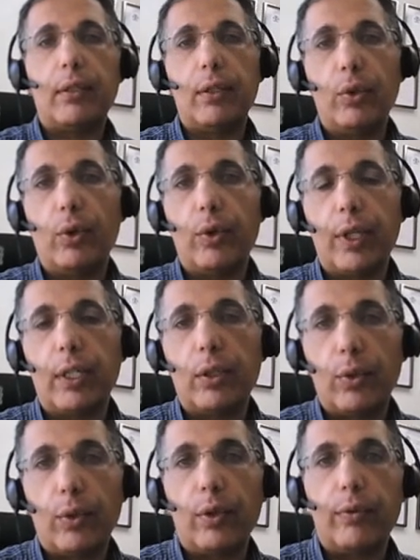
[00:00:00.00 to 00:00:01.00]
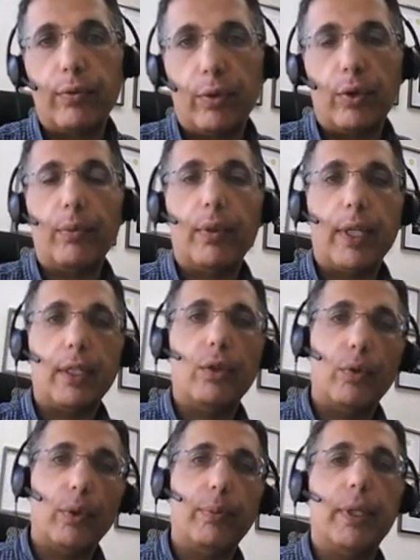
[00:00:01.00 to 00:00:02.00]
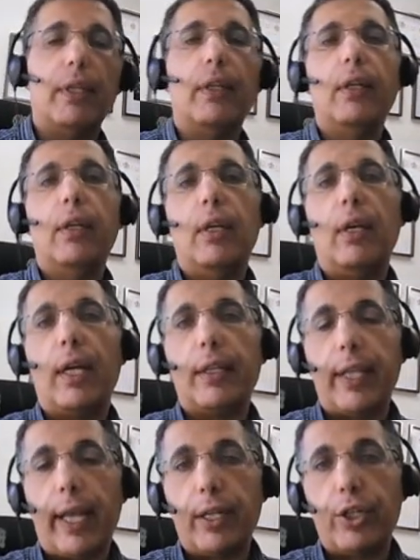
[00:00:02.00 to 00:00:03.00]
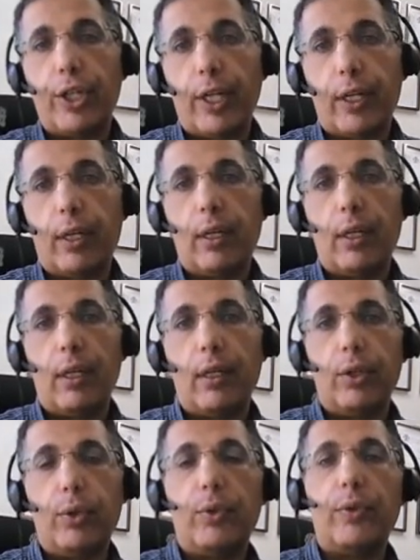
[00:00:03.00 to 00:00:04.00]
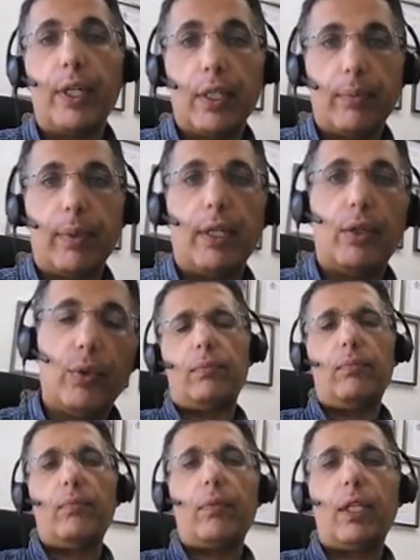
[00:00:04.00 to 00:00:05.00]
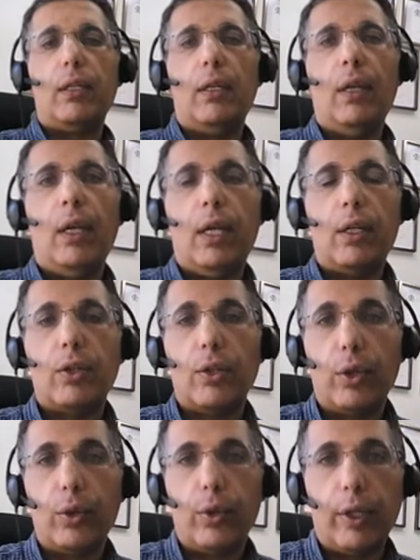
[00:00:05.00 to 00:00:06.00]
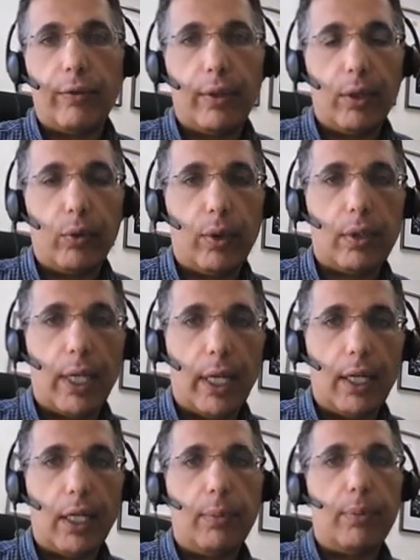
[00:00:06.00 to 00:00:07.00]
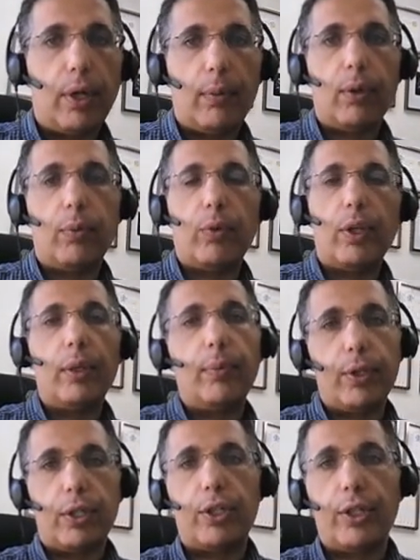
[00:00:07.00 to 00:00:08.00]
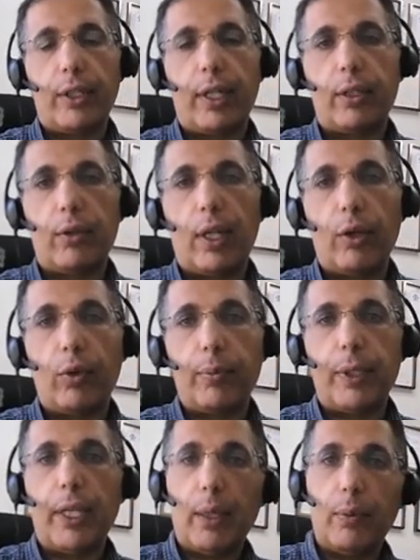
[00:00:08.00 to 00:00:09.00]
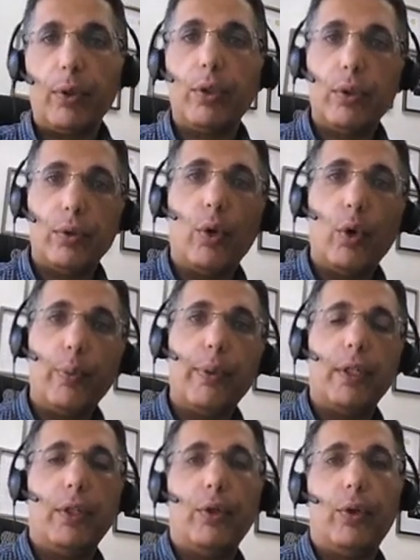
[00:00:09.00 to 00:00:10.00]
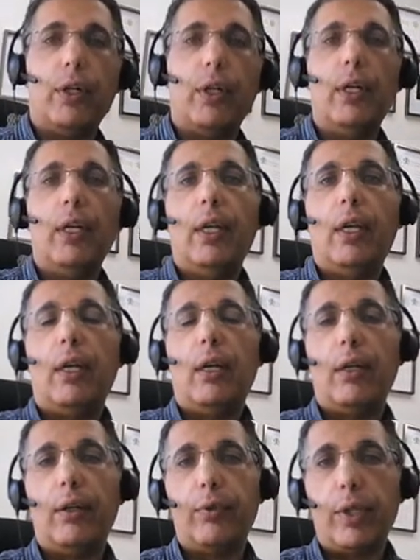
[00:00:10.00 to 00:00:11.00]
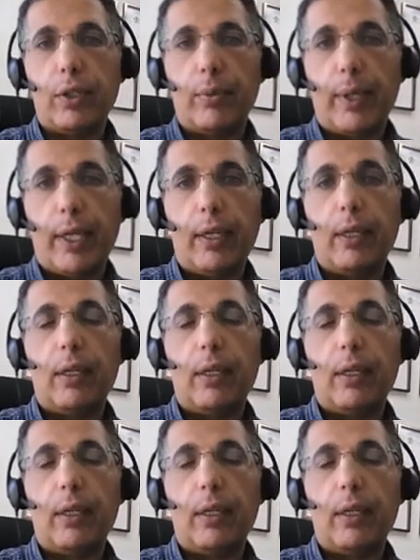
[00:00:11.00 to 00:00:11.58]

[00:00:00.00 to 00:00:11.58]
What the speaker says: told the form that you will be attaching your resume to this form. So if there was any problem with the position title, I will be able to open your resume and